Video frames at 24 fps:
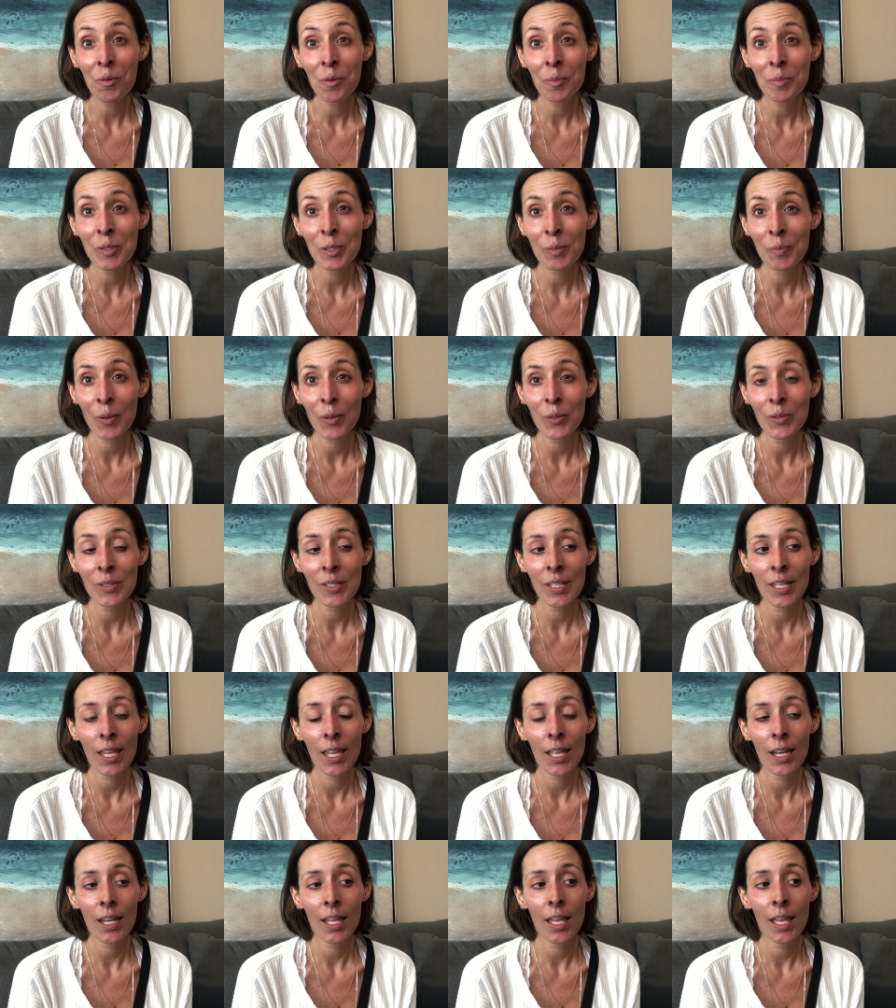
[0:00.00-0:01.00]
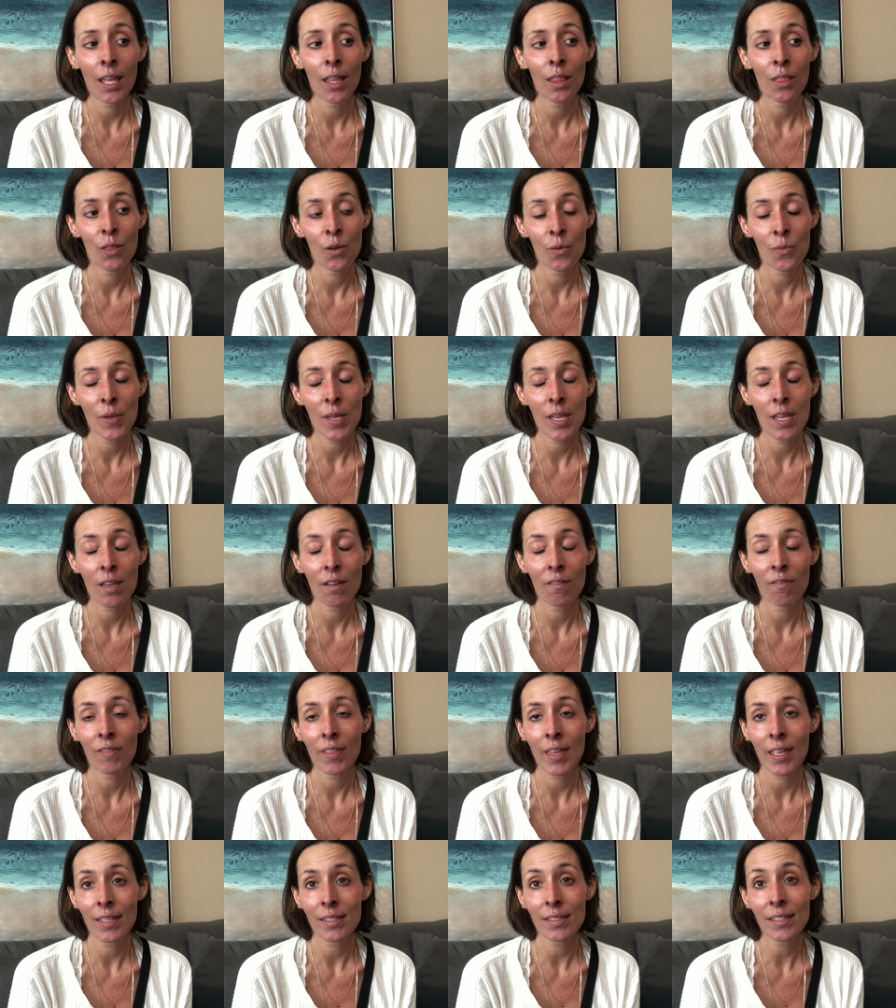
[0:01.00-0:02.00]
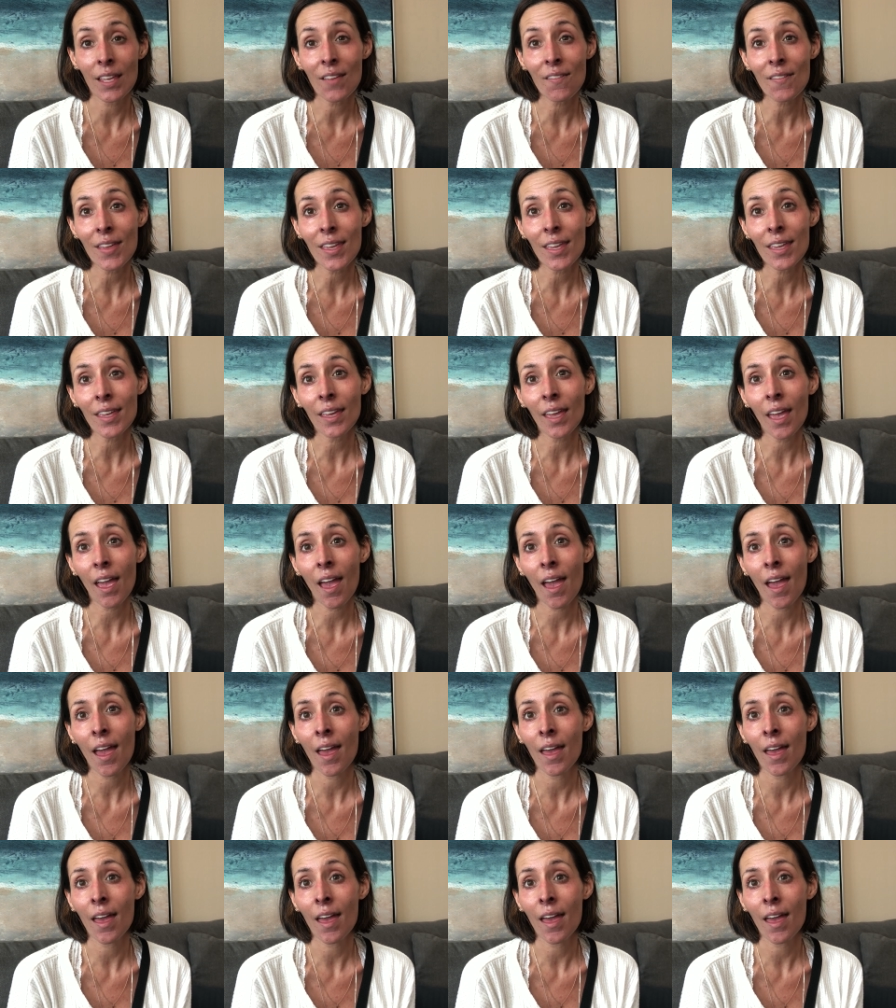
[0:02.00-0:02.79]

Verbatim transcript: I'm supposed to get hit the week of Thanksgiving